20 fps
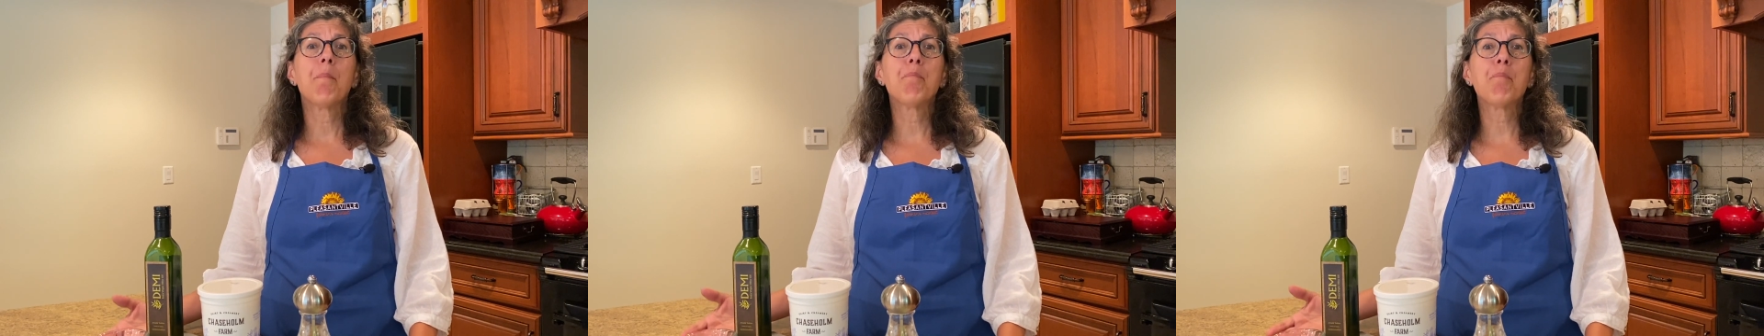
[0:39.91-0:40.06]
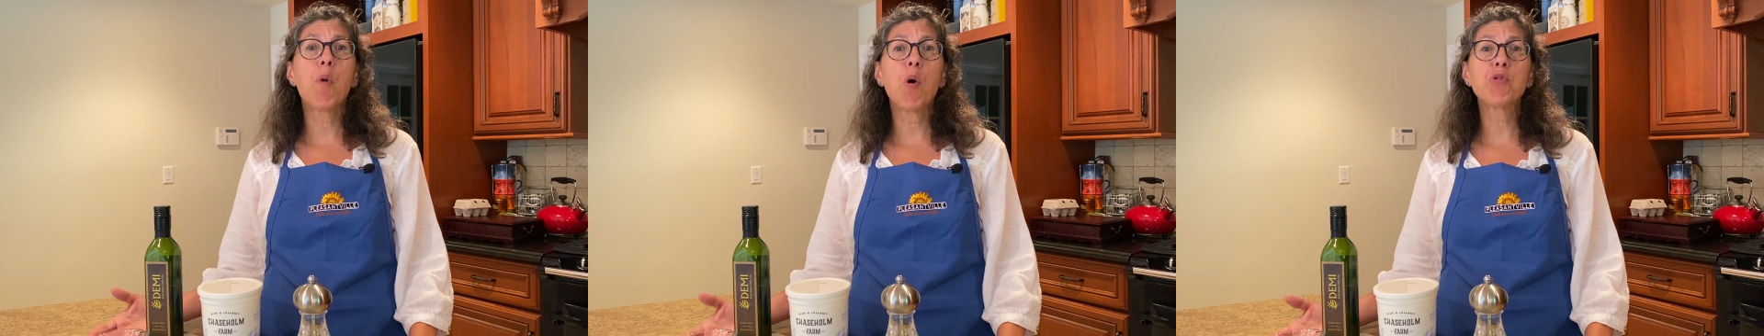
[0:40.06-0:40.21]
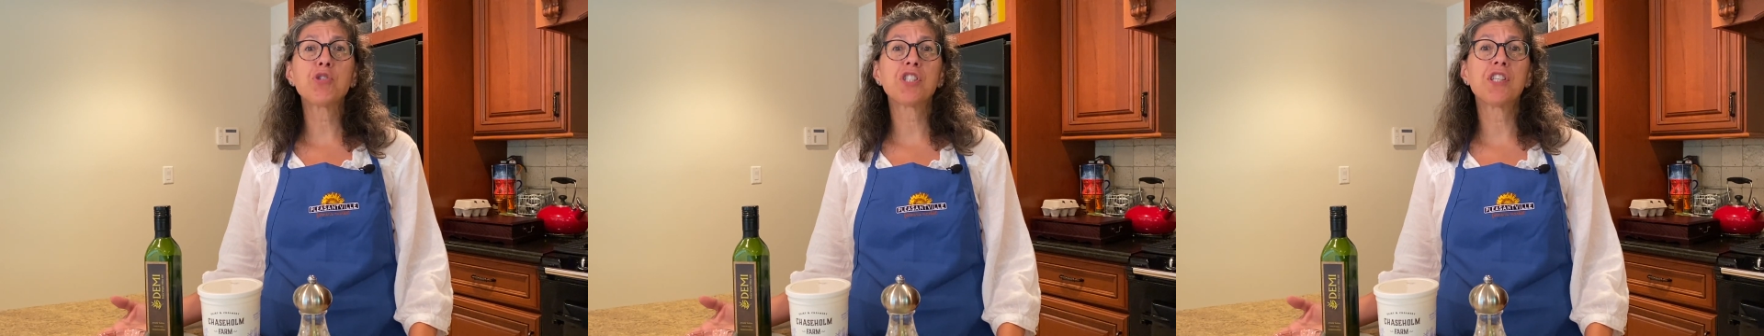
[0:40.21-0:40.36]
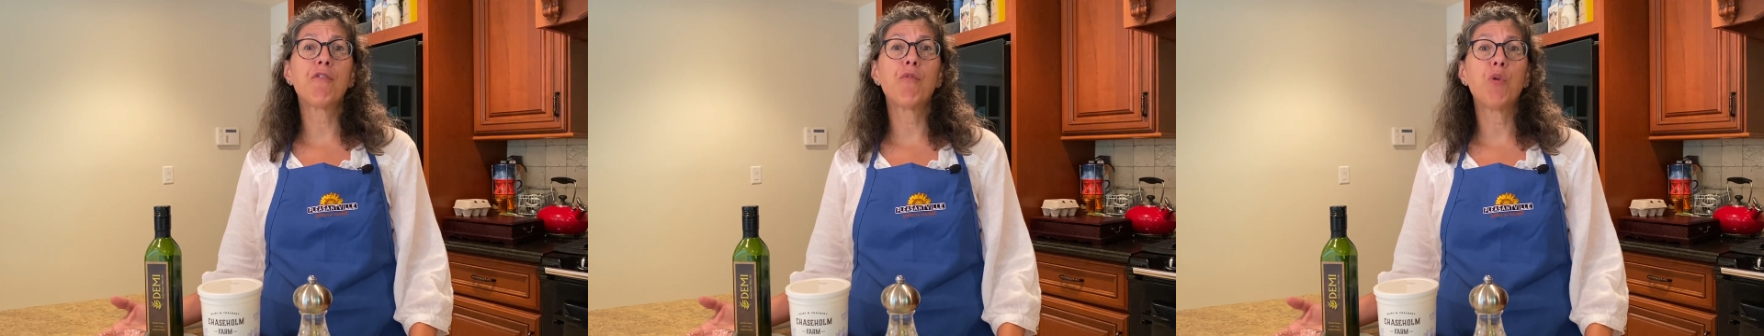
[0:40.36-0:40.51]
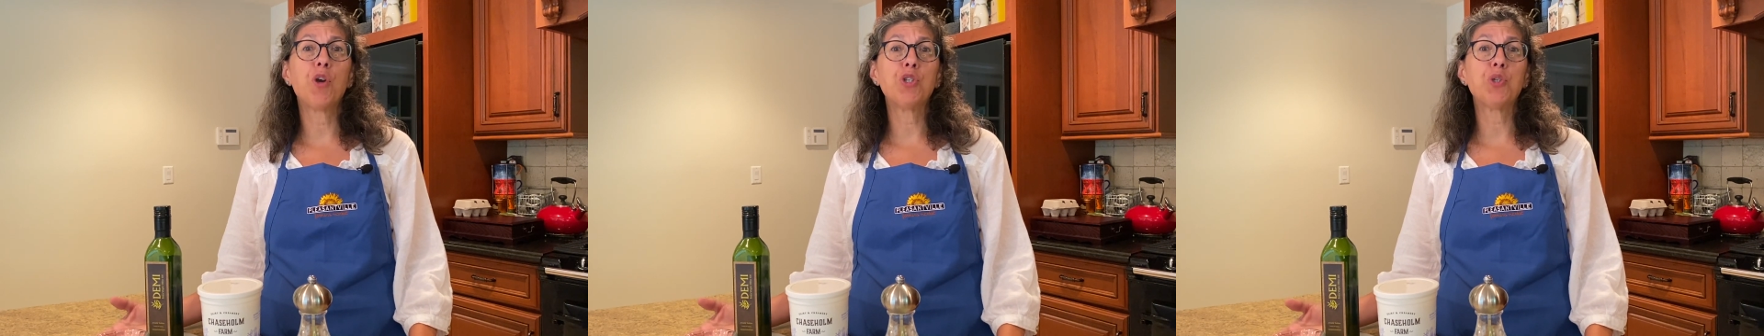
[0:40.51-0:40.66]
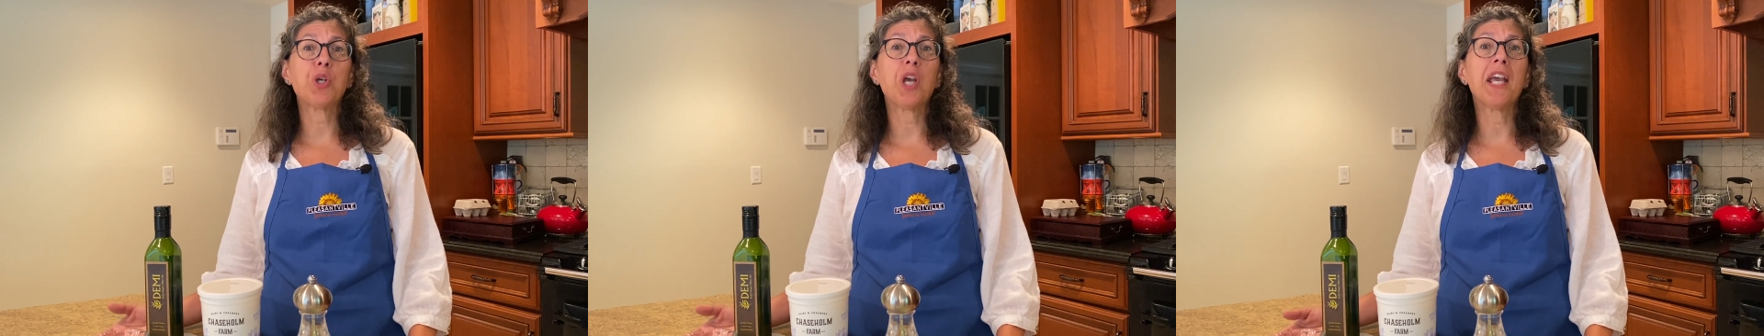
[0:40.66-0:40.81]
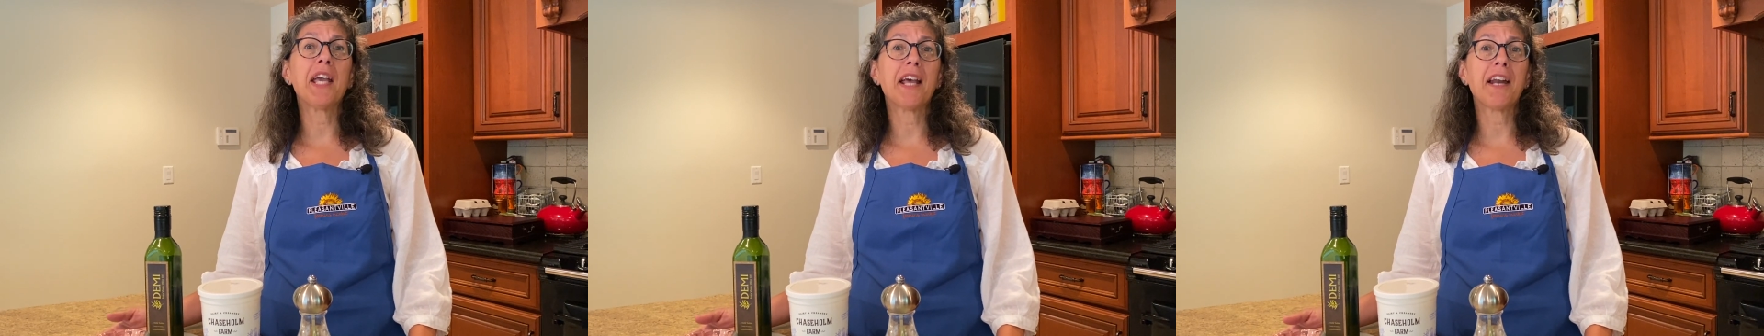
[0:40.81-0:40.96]
most of
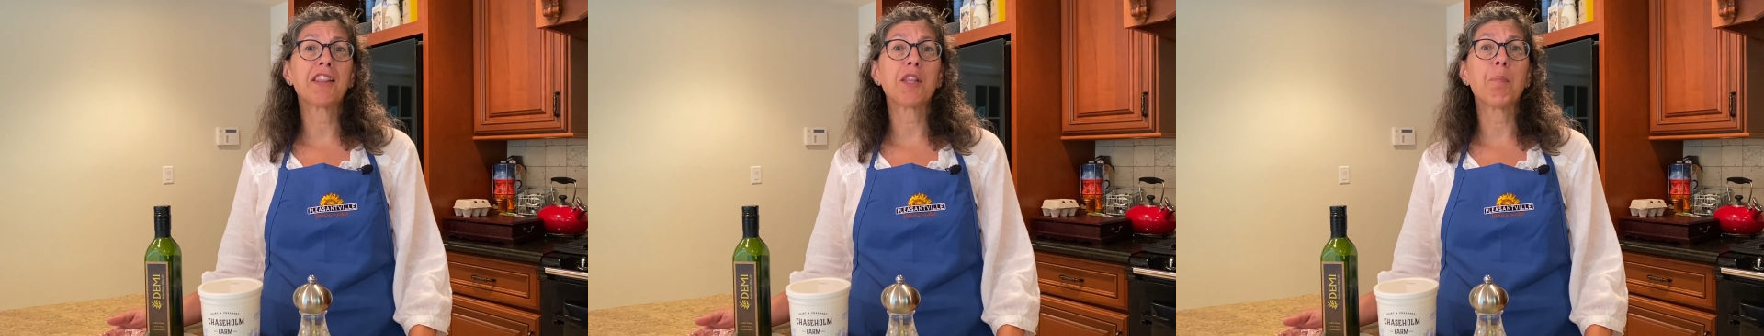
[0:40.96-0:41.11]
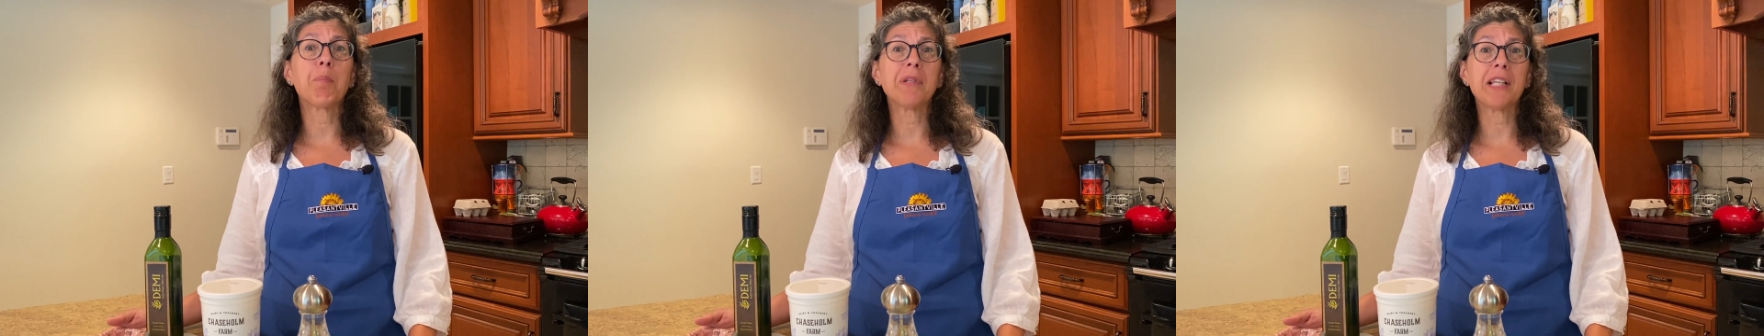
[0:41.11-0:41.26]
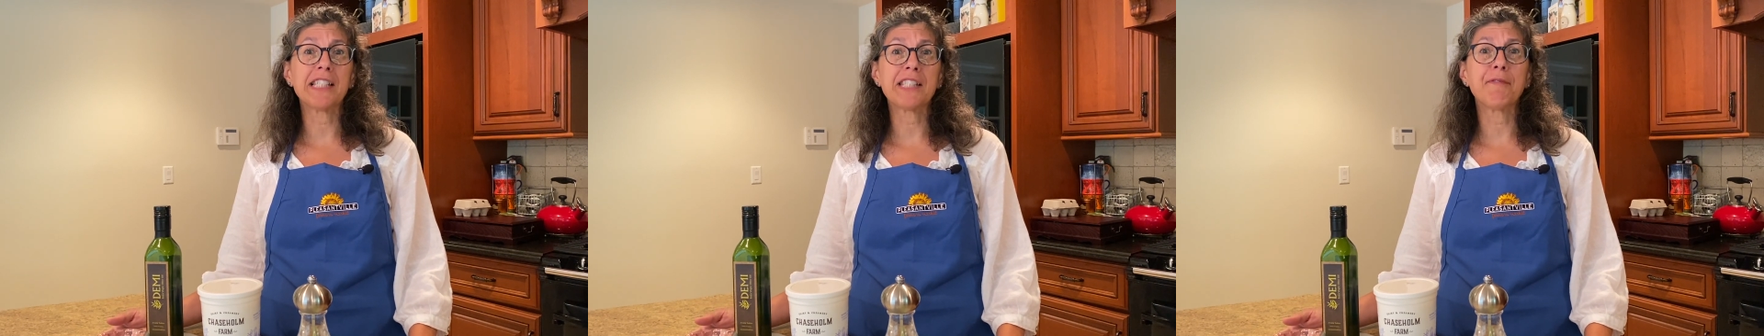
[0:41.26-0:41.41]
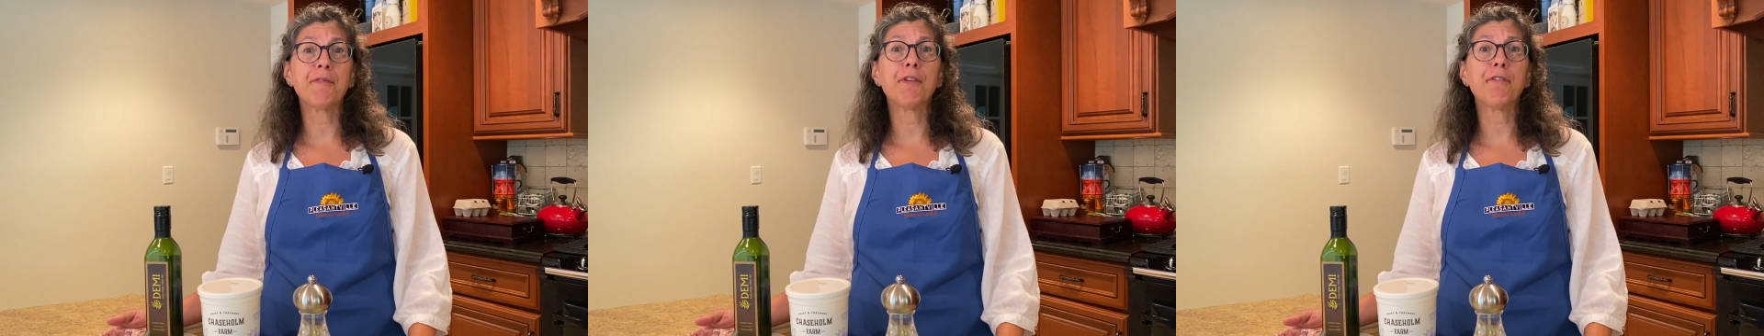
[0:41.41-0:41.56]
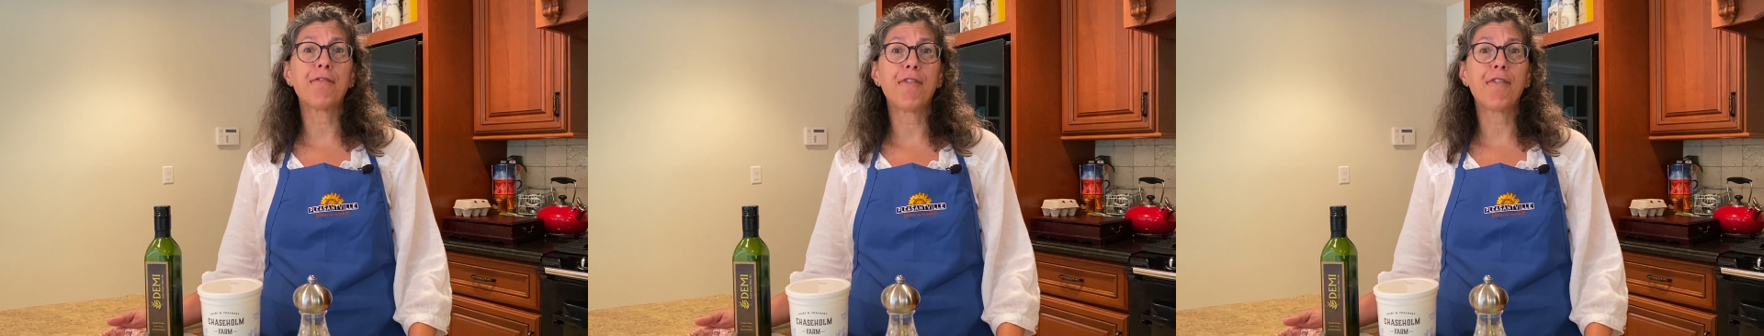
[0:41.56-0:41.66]
which you can get at the Pleasantville